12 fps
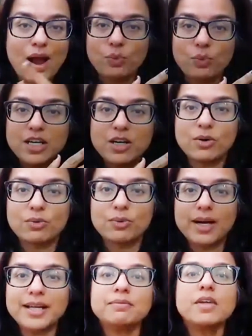the window,
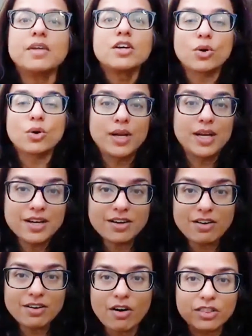right? So here
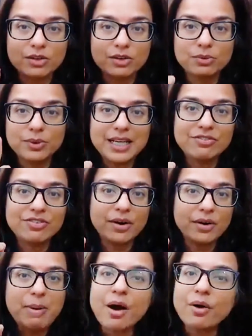are three
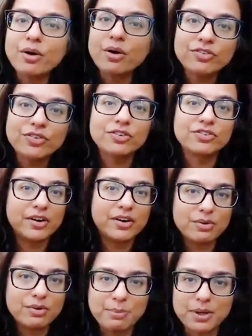very powerful, very
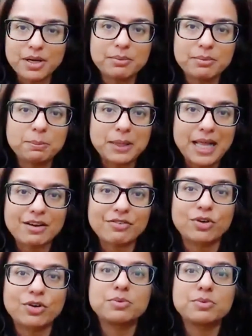reputable
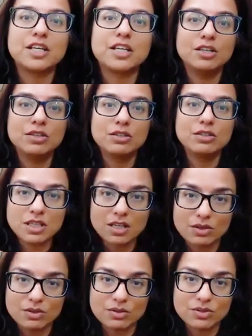platforms that you can
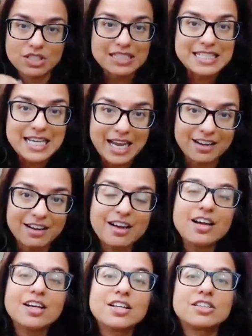use today
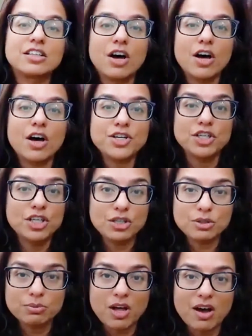to launch a
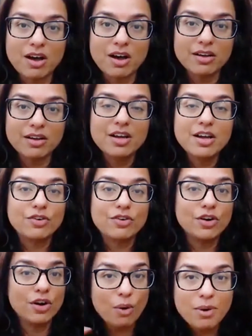new blog for
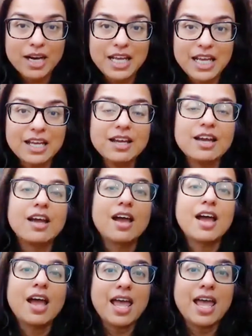no money
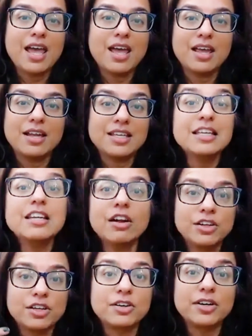and in
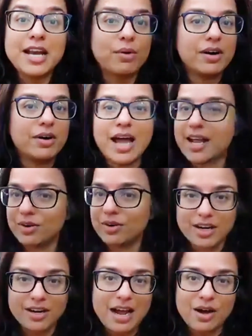under an hour. And I don't
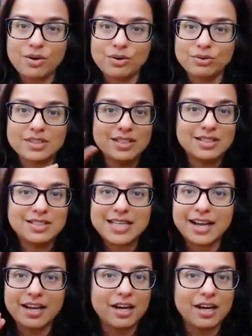care how
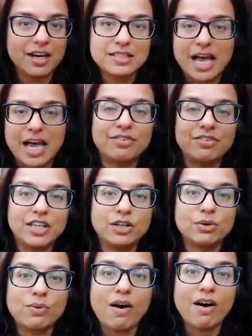tech unsavvy
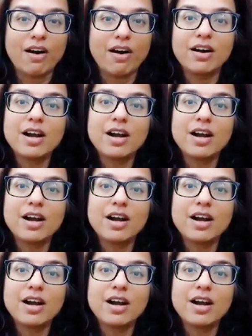you are,